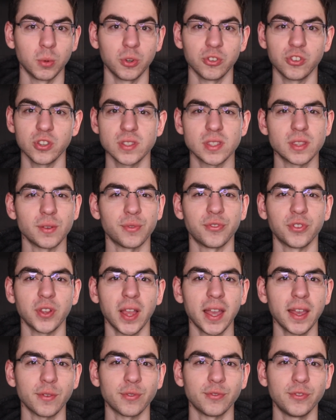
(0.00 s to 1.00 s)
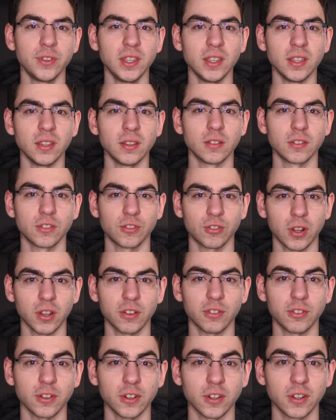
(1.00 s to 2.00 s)
which is the flat fee
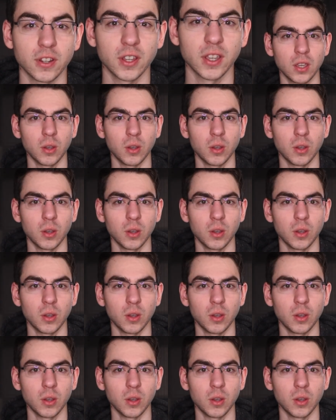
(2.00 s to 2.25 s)
structure.